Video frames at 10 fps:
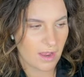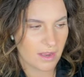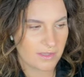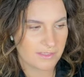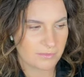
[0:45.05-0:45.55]

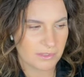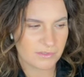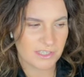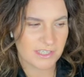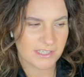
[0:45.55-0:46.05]
sometimes you
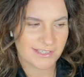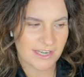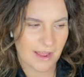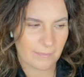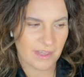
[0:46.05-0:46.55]
need to dab
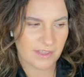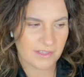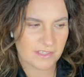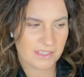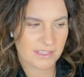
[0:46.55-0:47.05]
it
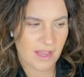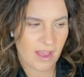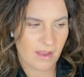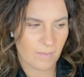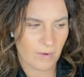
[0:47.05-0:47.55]

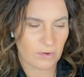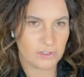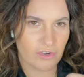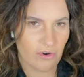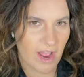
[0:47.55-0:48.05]
on
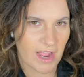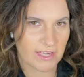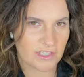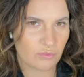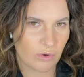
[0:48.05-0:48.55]
your hand
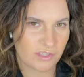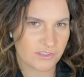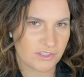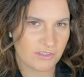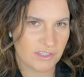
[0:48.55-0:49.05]
whilst
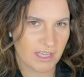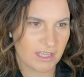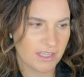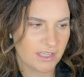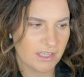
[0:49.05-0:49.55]
using it
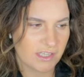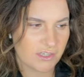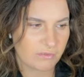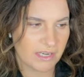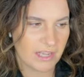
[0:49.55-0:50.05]
to
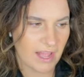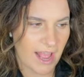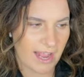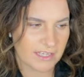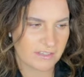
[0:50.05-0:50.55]
really
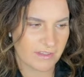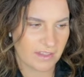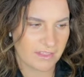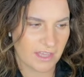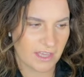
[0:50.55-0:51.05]
activate the
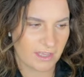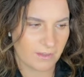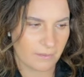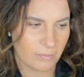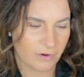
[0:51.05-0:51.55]
ink in the
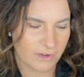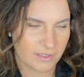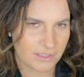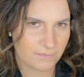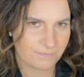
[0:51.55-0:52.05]
product.
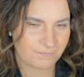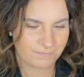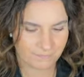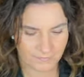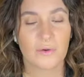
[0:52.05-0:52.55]

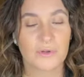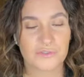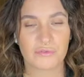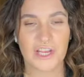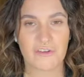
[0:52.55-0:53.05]
What's
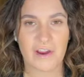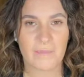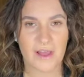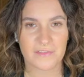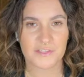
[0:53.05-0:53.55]
really great
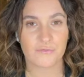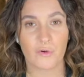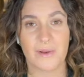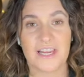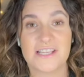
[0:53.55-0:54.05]
about this
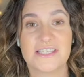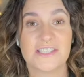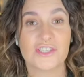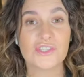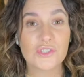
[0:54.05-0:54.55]
formula is it's
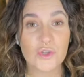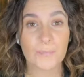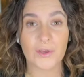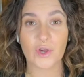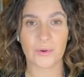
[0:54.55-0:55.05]
super
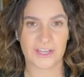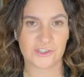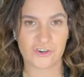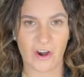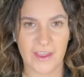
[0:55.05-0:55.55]
quick
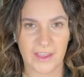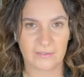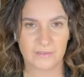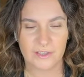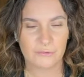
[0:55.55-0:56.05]
drying,
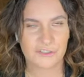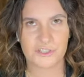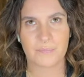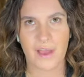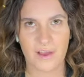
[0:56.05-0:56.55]
which is
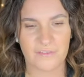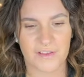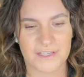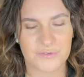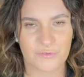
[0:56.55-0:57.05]

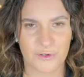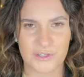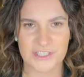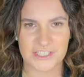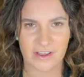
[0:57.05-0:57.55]
perfect for a
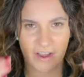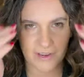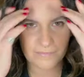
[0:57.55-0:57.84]
hooded eye.